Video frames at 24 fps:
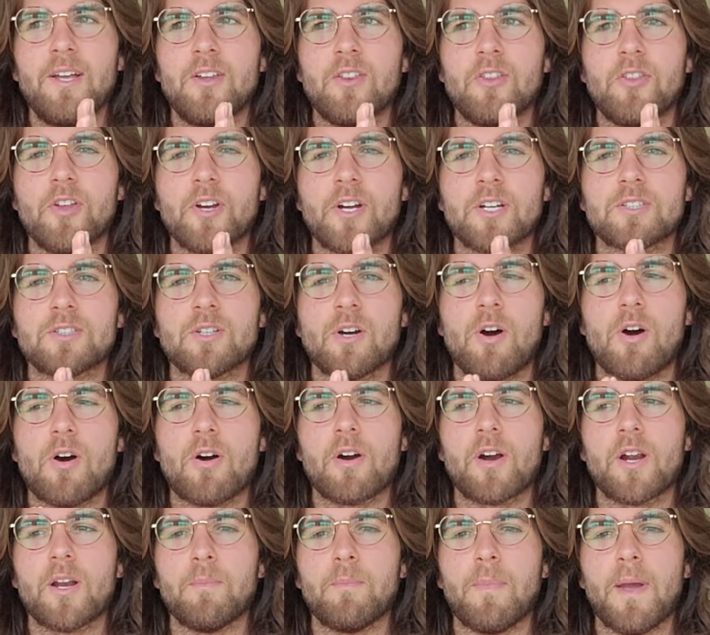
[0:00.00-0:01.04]
the
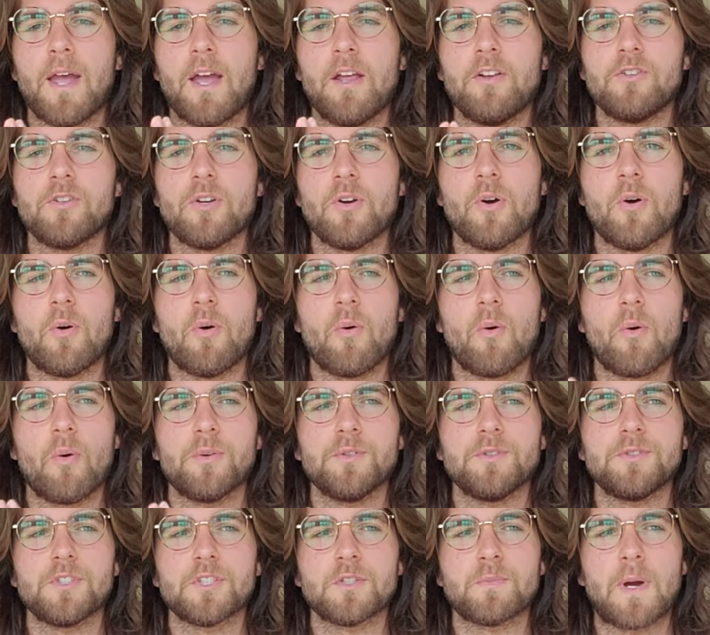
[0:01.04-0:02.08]
guitar and
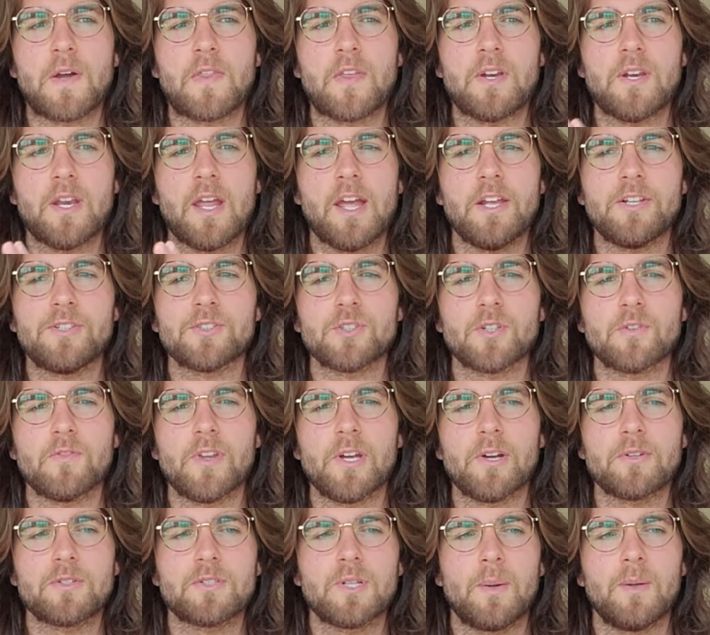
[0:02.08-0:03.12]
banjo, just by the nature of
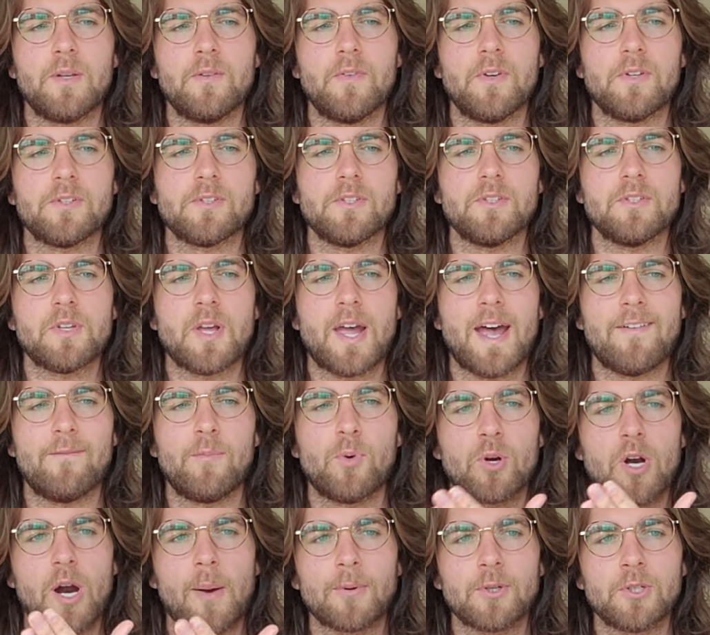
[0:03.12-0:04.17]
their subdivisions, have
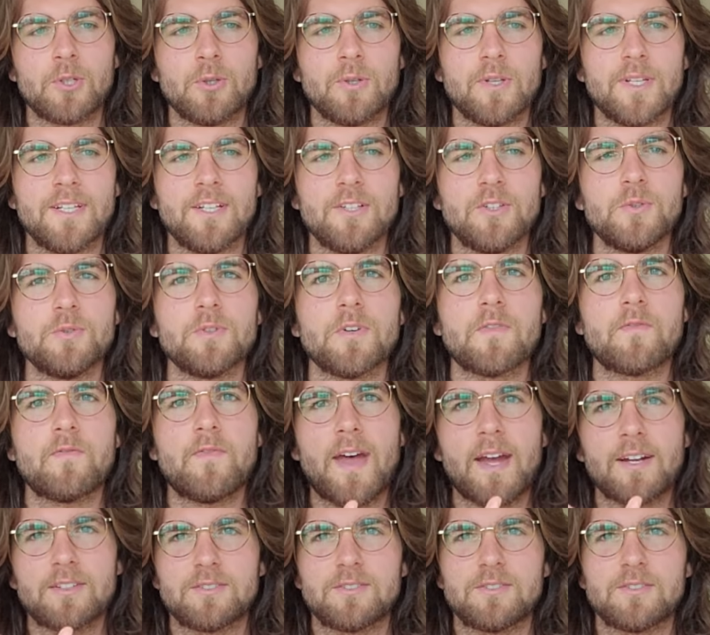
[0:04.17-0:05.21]
more opportunity to
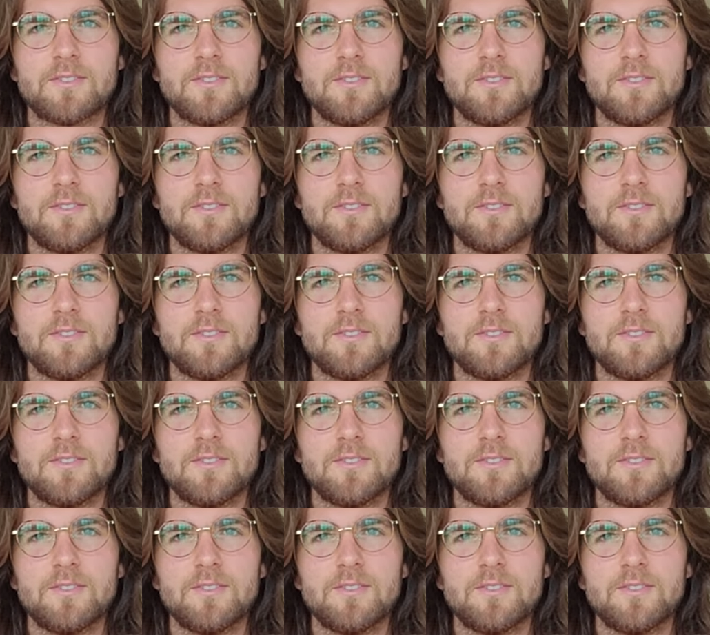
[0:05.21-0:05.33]
affect